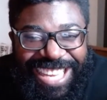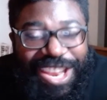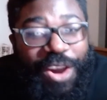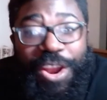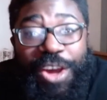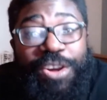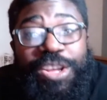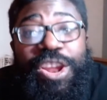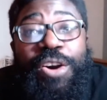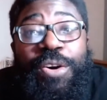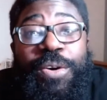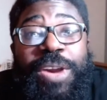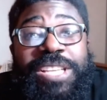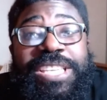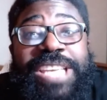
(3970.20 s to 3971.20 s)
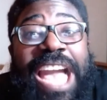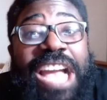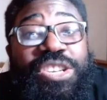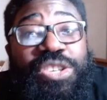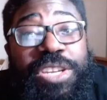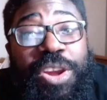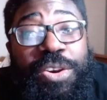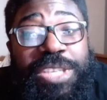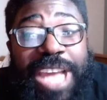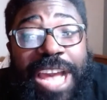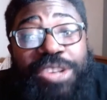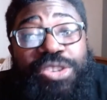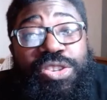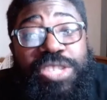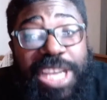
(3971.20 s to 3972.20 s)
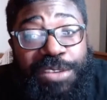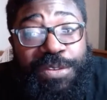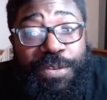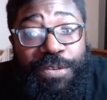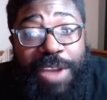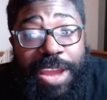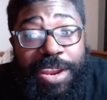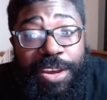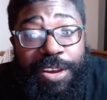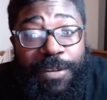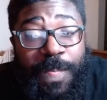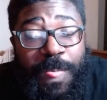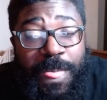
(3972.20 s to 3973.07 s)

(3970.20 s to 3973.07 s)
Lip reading: No. It's casual. No, it's casual sex with a rhino.